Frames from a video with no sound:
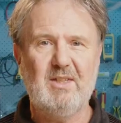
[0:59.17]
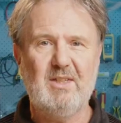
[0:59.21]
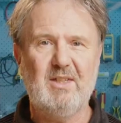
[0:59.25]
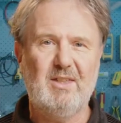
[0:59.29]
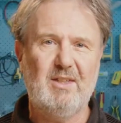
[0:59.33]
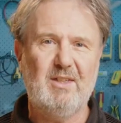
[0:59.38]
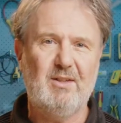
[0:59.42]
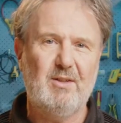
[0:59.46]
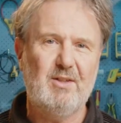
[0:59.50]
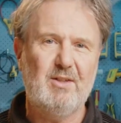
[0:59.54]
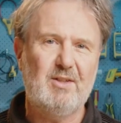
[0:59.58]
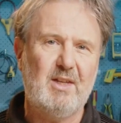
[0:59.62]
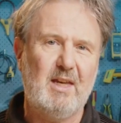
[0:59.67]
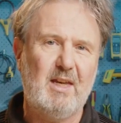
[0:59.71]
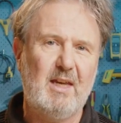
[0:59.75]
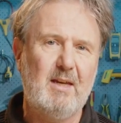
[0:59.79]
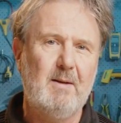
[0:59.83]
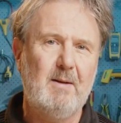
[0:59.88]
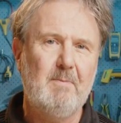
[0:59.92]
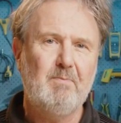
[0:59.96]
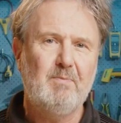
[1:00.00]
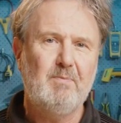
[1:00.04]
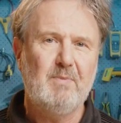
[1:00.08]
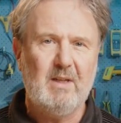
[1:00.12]
that there is a
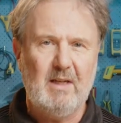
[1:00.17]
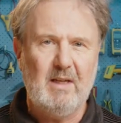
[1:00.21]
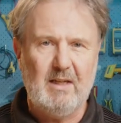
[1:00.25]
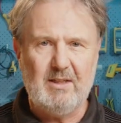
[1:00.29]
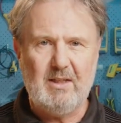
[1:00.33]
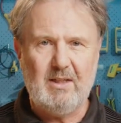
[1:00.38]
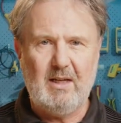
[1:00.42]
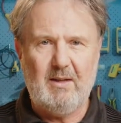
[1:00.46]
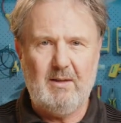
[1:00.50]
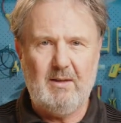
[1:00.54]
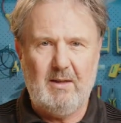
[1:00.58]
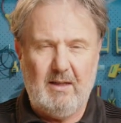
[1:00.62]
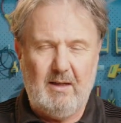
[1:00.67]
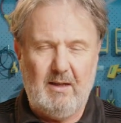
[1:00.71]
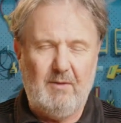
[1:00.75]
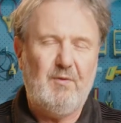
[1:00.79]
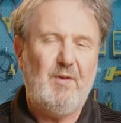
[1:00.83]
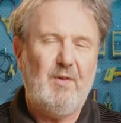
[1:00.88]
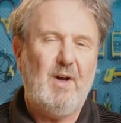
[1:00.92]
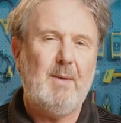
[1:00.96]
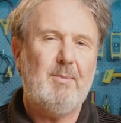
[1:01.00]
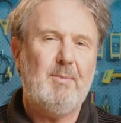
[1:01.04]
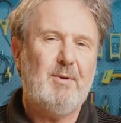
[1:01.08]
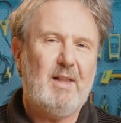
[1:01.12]

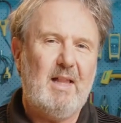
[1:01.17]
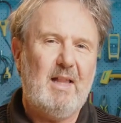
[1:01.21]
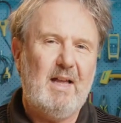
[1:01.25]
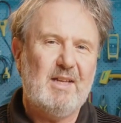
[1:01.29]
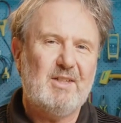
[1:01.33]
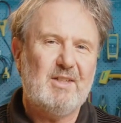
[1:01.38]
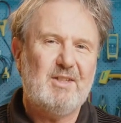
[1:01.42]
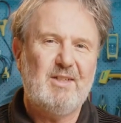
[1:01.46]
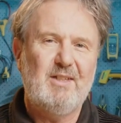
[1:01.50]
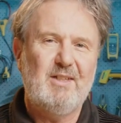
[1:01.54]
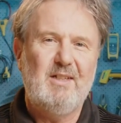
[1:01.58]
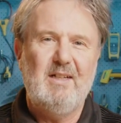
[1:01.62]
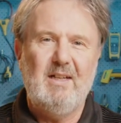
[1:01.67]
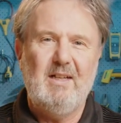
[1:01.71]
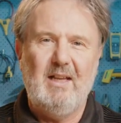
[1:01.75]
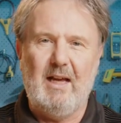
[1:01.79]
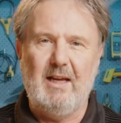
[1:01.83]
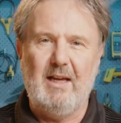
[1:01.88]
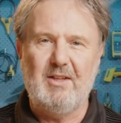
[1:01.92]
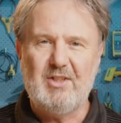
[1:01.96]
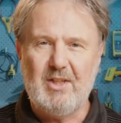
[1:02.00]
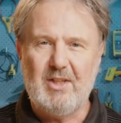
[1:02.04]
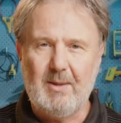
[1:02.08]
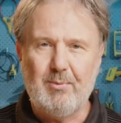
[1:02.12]
fiberglass
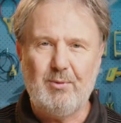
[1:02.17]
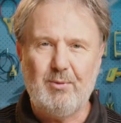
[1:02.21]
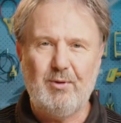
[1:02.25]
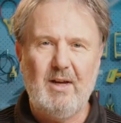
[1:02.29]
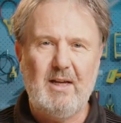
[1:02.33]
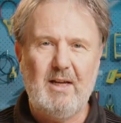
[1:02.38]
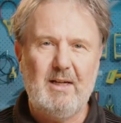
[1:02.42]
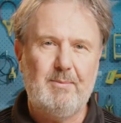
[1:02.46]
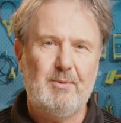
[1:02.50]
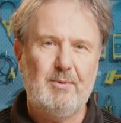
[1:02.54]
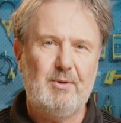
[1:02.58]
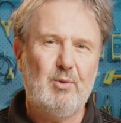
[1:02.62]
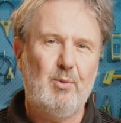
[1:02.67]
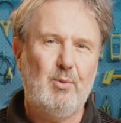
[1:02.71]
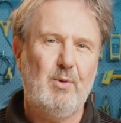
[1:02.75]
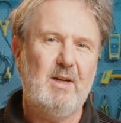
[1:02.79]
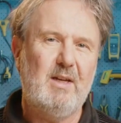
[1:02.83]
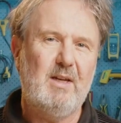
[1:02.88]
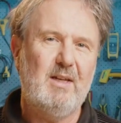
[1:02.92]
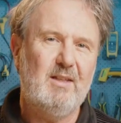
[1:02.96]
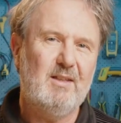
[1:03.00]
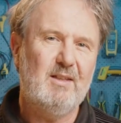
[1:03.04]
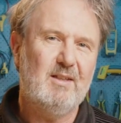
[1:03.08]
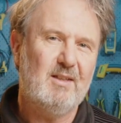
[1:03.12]
separator
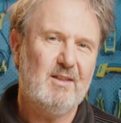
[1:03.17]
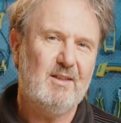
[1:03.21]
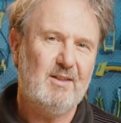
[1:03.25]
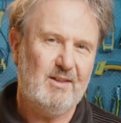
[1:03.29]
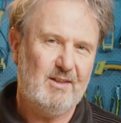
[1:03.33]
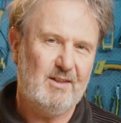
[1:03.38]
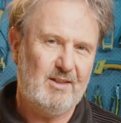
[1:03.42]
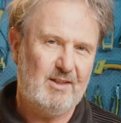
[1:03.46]
between the